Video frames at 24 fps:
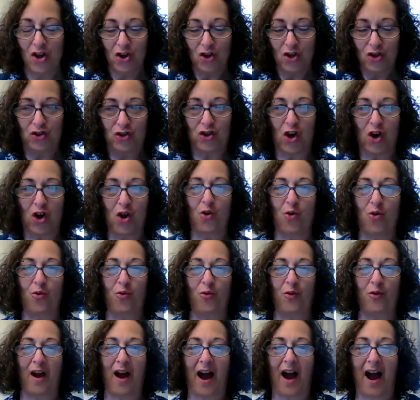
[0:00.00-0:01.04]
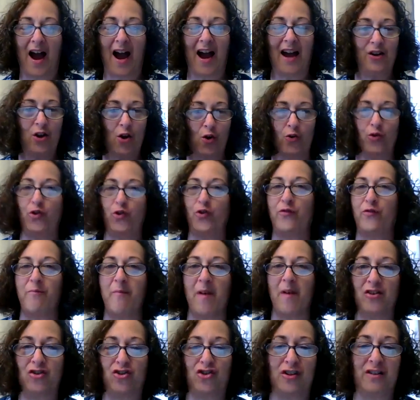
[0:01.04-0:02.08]
So I know you've
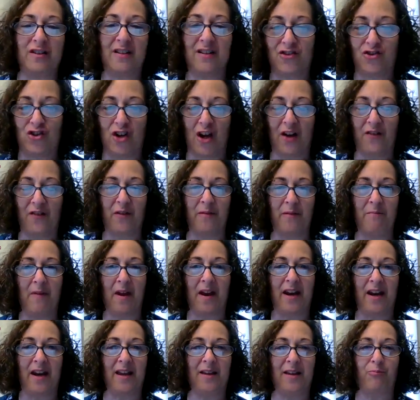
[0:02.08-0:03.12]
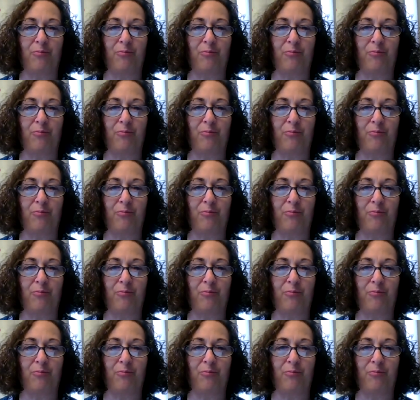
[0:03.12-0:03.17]
mentioned this, Jeff, in many